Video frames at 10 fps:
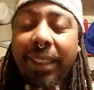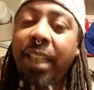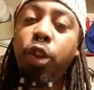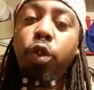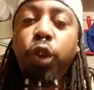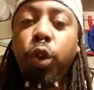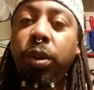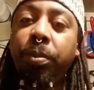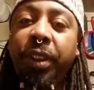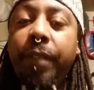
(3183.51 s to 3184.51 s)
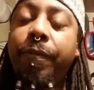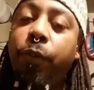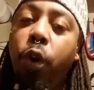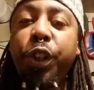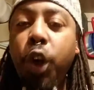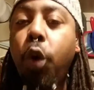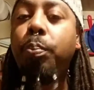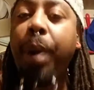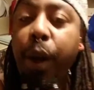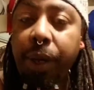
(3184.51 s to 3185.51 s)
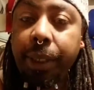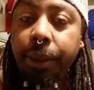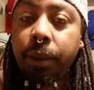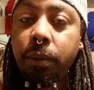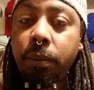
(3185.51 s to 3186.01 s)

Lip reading: and you do some shit for your parents?